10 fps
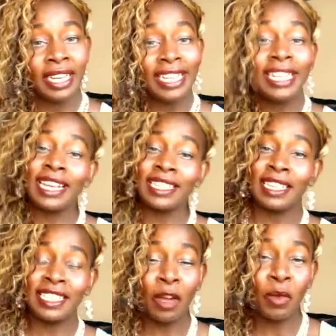In
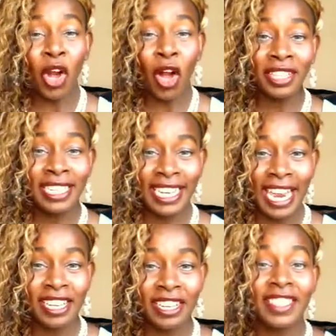essence, like we call it in
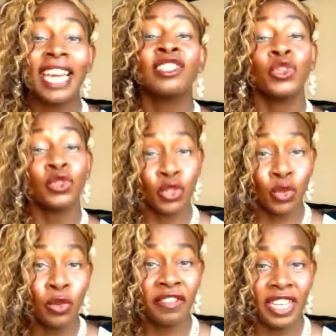Kenya, that is your
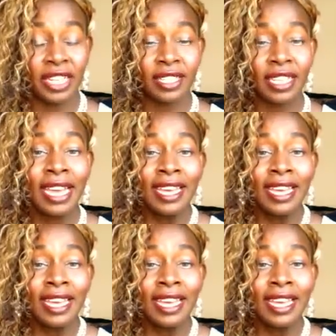school fees.